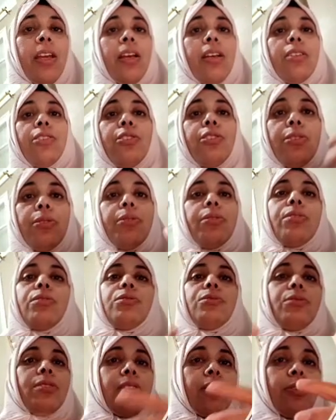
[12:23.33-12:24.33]
to
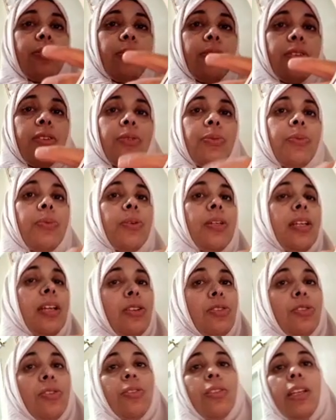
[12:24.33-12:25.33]
do so. We
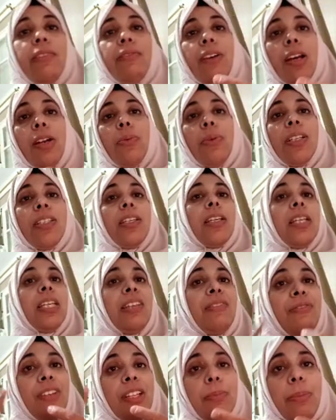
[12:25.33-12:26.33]
should evaluate and
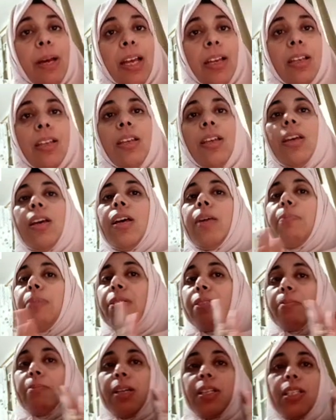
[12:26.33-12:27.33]
give feedback
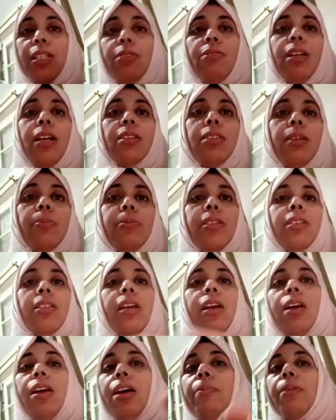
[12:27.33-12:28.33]
about the material adapted,
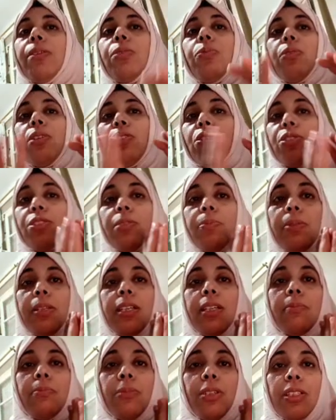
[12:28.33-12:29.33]
about what should be
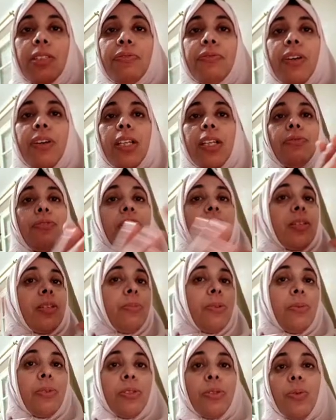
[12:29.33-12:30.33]
modified. For
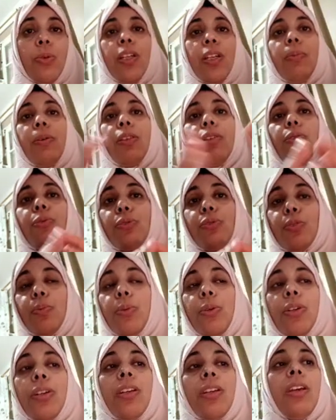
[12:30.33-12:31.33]
example, when talking about the course
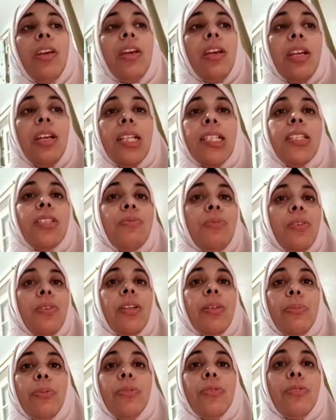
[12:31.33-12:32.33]
book, it is very
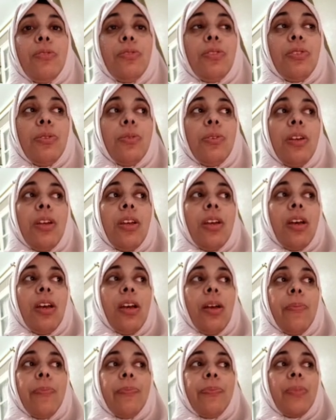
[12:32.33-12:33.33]
important to
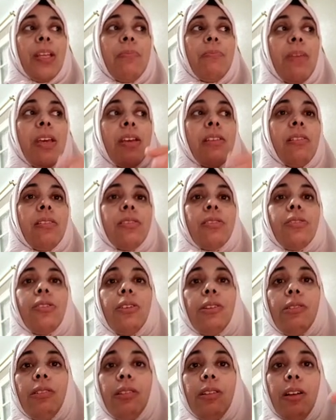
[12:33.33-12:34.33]
make this
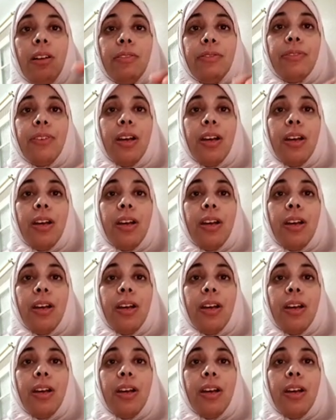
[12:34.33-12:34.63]
circle of